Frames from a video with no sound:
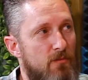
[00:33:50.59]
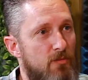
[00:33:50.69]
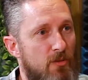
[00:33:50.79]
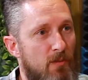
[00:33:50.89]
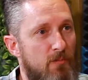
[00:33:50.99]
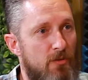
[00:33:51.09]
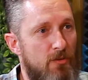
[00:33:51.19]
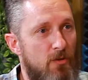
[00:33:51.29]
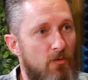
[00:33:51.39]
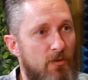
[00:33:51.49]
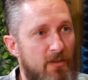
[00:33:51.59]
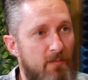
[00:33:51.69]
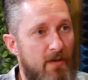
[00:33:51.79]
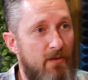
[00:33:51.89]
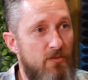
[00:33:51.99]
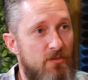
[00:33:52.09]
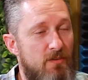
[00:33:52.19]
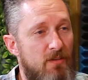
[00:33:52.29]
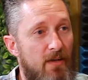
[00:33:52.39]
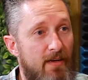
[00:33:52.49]
stub their toe really bad.
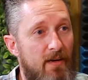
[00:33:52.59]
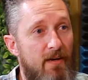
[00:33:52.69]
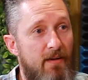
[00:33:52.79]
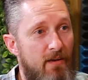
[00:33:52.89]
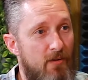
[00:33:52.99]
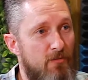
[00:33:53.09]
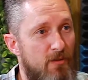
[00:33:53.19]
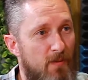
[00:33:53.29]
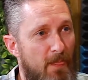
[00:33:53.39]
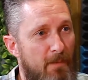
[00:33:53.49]
Yeah. Like I have.